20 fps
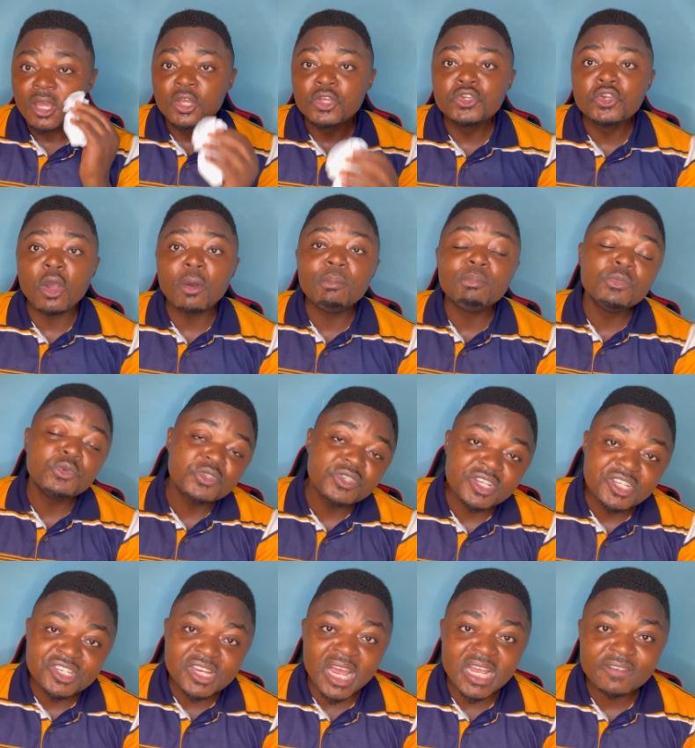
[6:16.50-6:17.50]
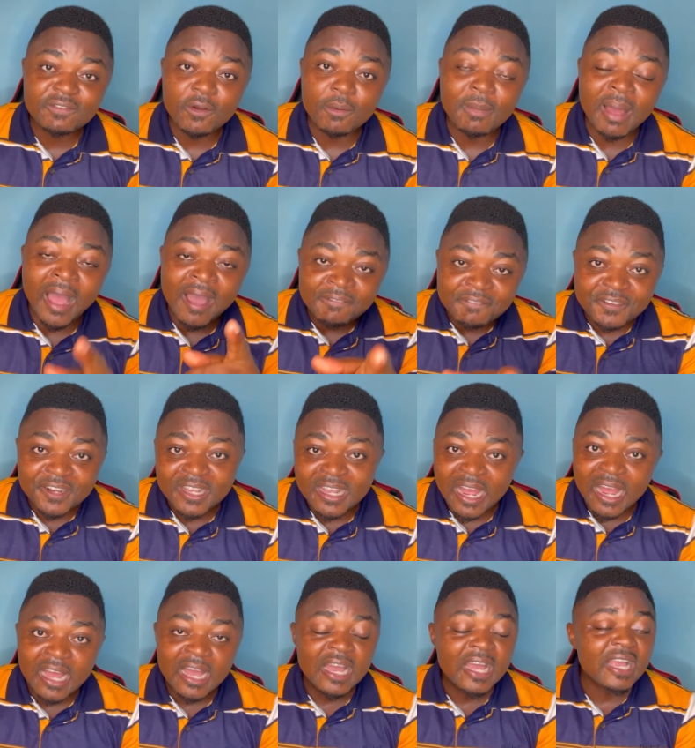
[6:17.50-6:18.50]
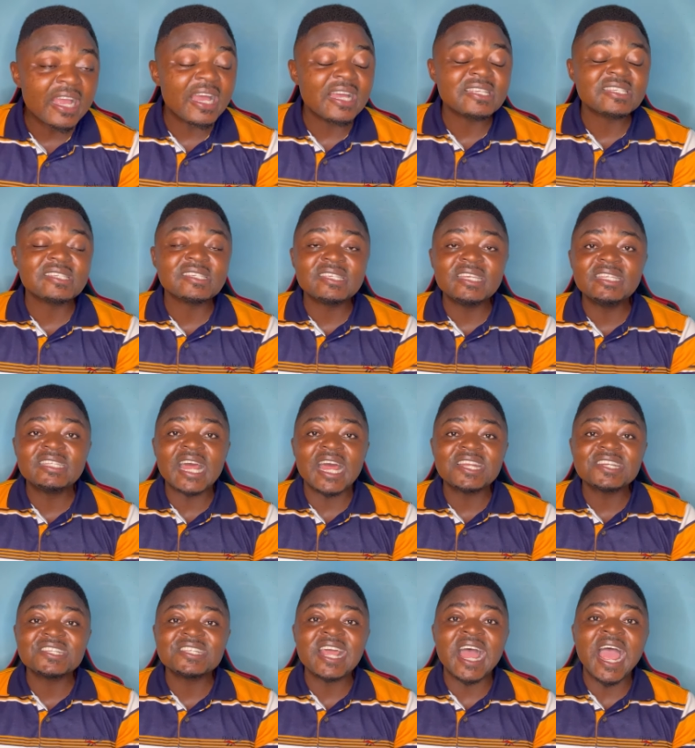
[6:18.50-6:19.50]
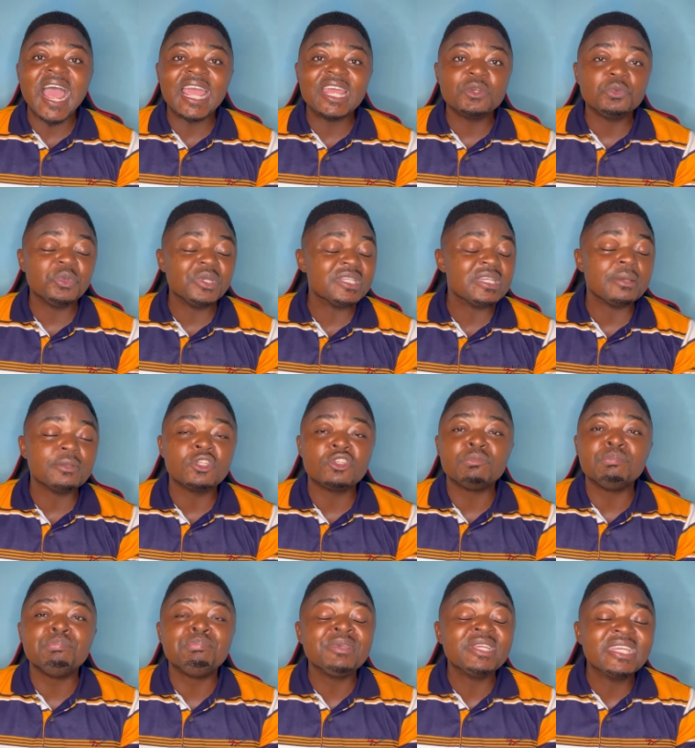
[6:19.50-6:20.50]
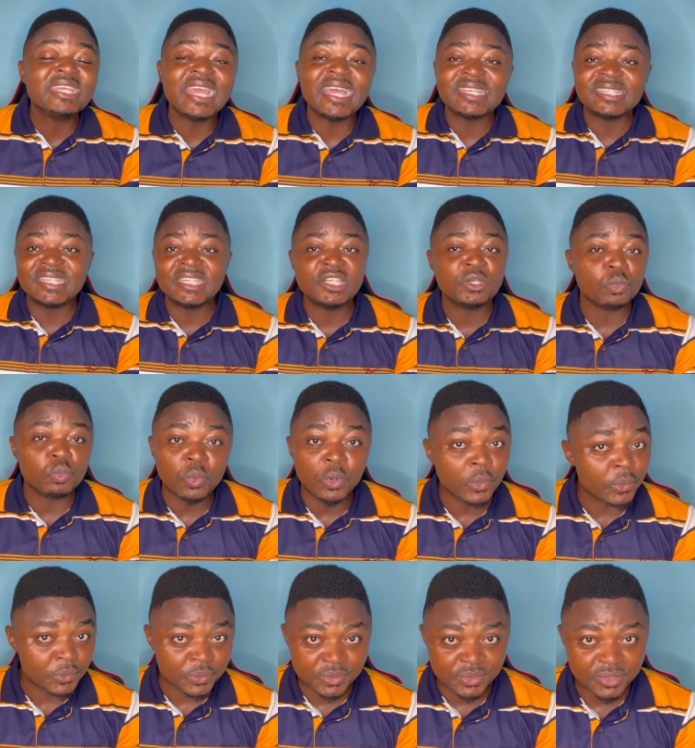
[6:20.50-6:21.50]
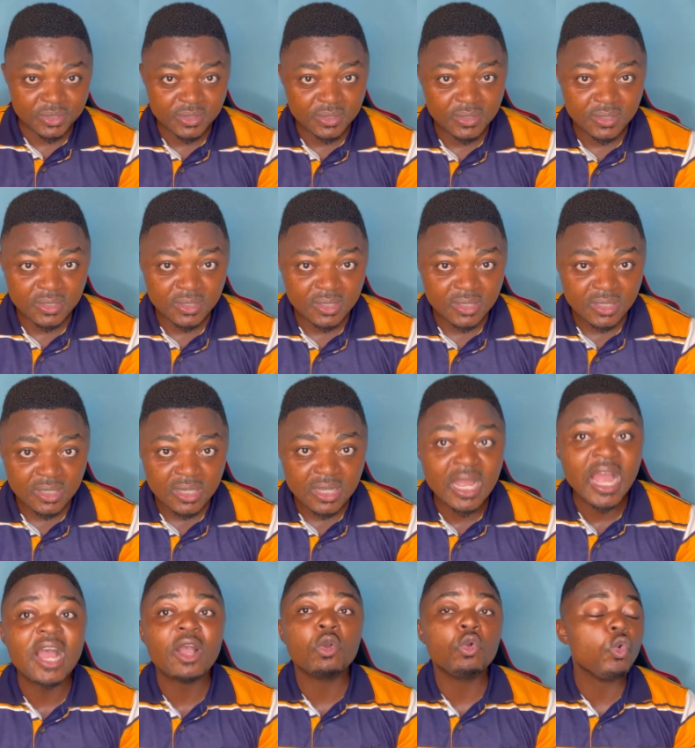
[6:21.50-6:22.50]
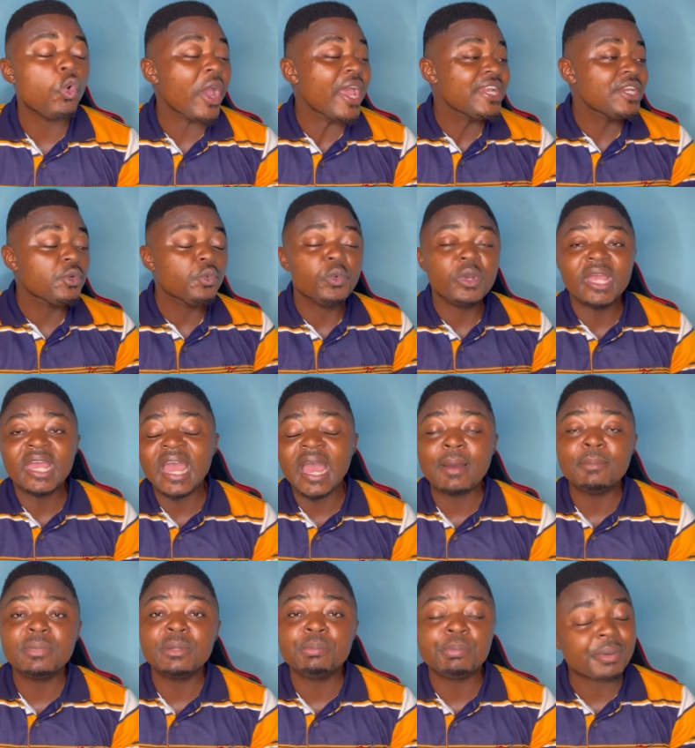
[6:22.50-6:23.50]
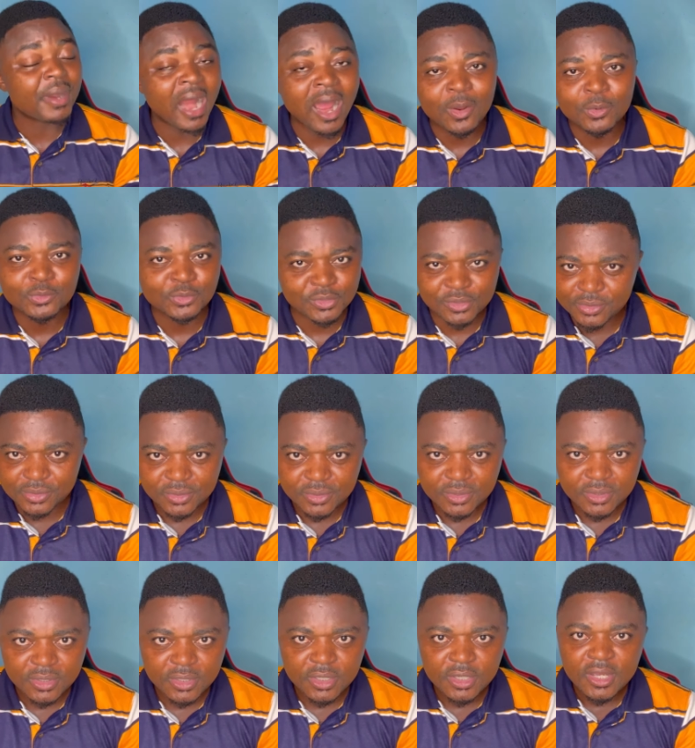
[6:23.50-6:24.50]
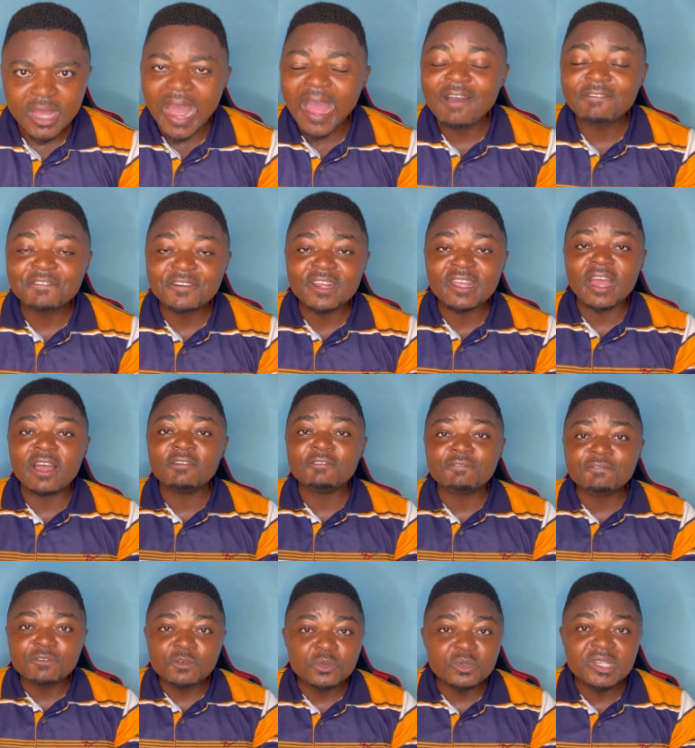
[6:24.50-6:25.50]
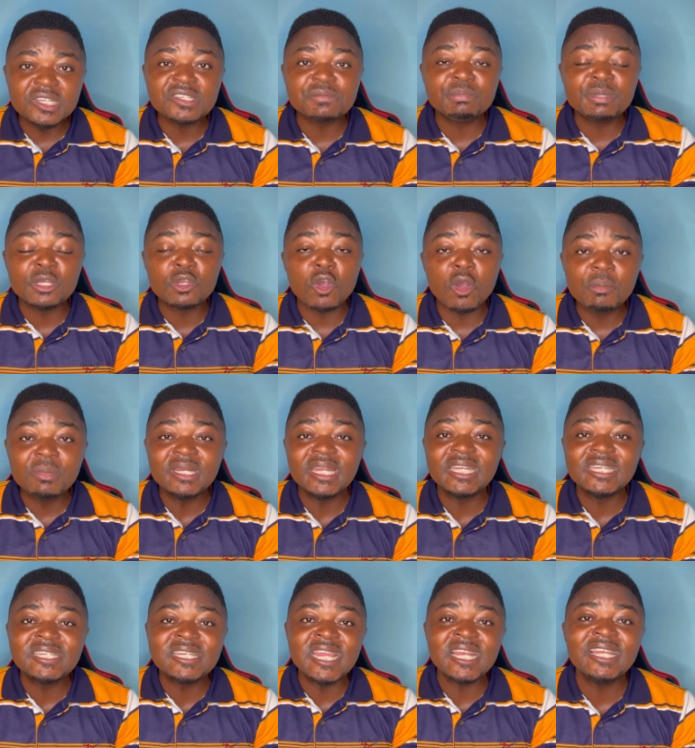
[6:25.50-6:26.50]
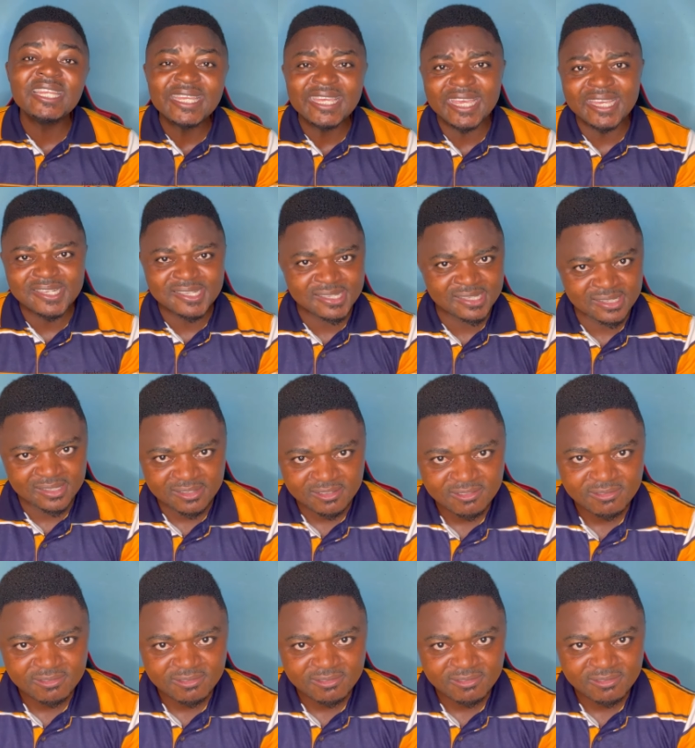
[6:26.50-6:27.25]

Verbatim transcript: Your musicians from Africa can sit and dine with the biggest in the world. Can go anywhere and be proud. African food is becoming a delicacy.